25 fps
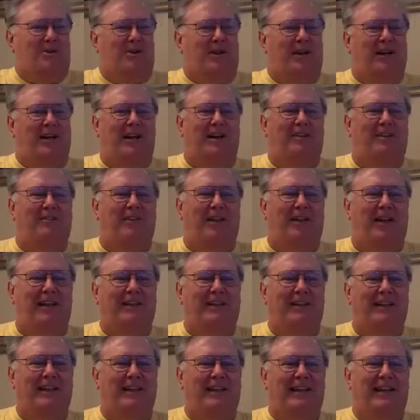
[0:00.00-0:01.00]
and everything.
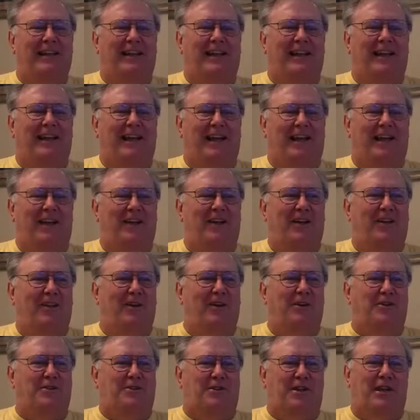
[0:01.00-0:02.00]

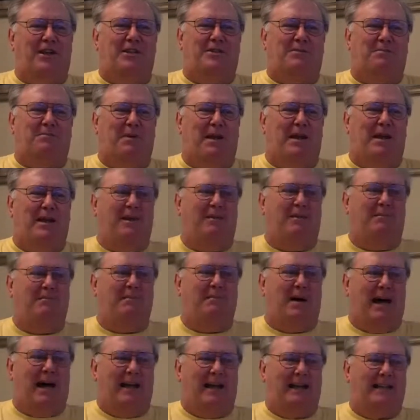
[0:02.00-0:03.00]
There's 6-speed
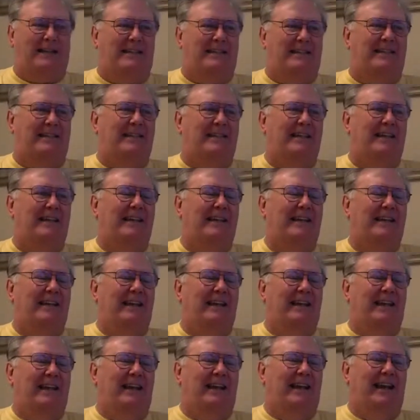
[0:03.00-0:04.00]
bikes.
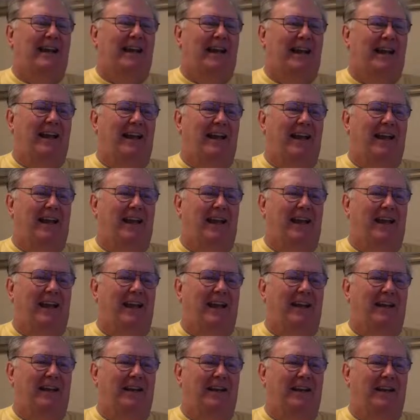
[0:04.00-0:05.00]

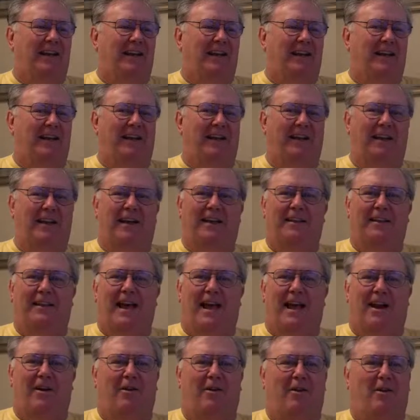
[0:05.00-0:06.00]
And I don't know,